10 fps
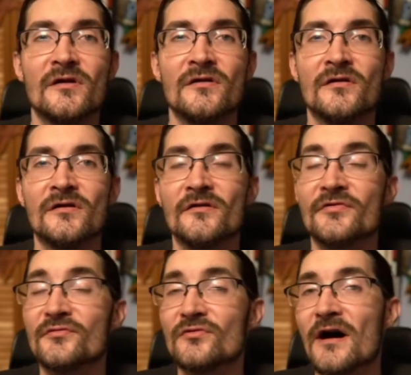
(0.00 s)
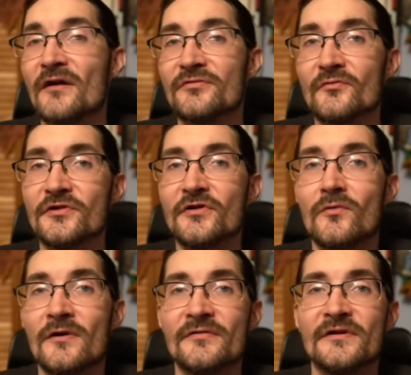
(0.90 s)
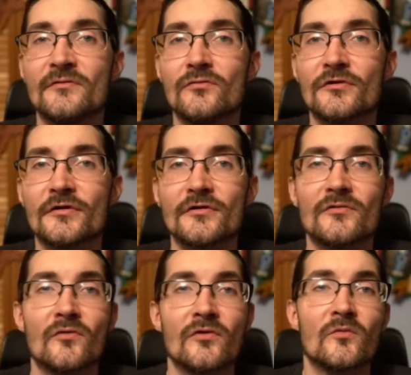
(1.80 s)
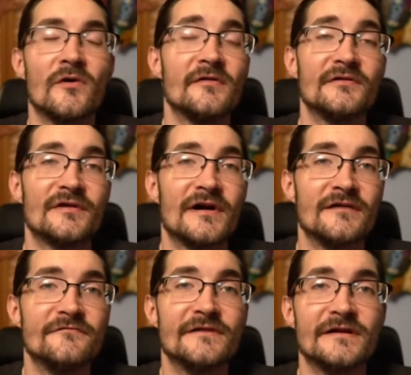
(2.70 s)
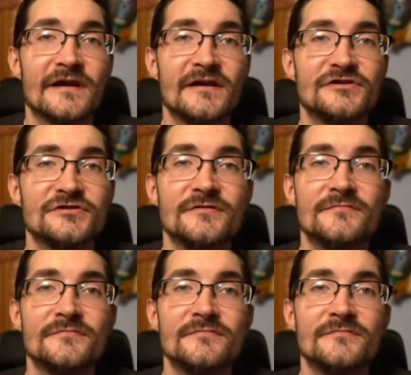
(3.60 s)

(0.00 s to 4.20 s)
uh, throughout the week while they work or while they're on vacation.